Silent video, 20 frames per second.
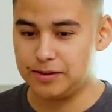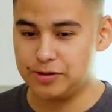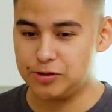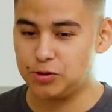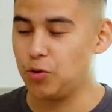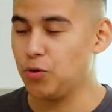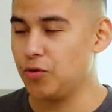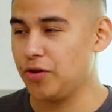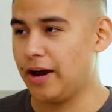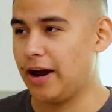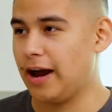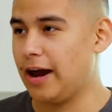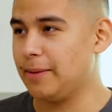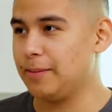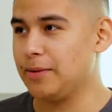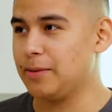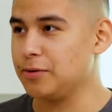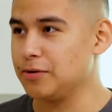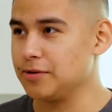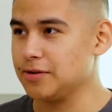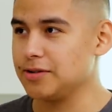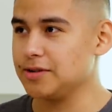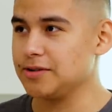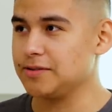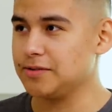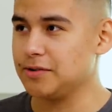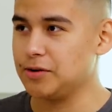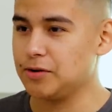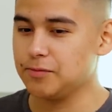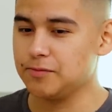it's cool that I'm able
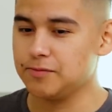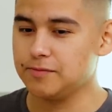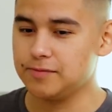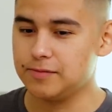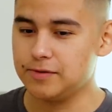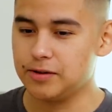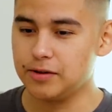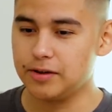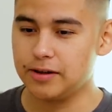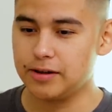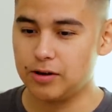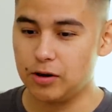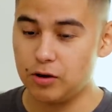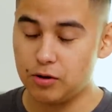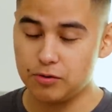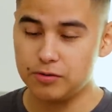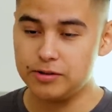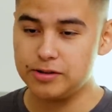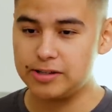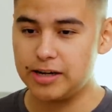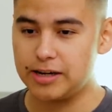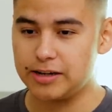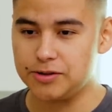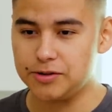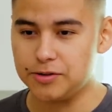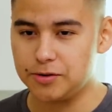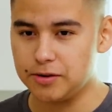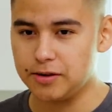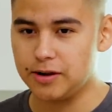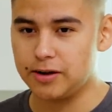to, you know, they're like, oh, this guy could
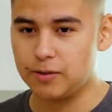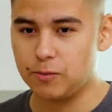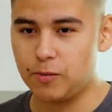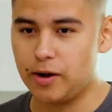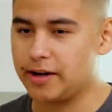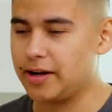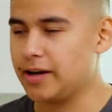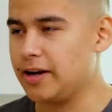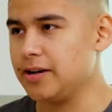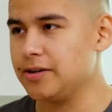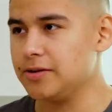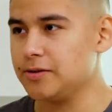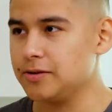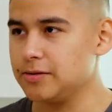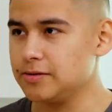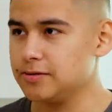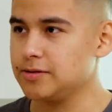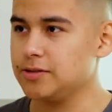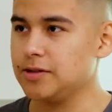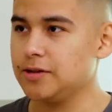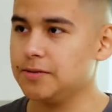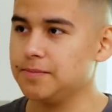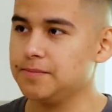do it. Like, why can't I do it? So